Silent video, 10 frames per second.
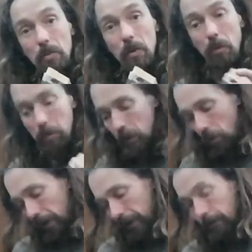is probably
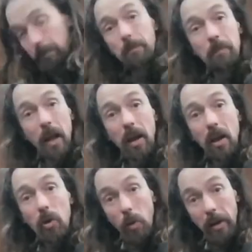quite
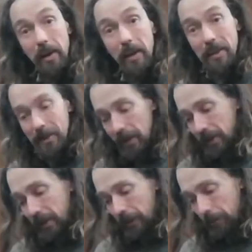a nice
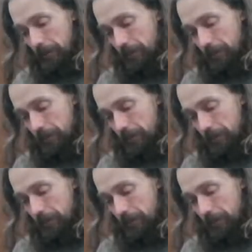idea.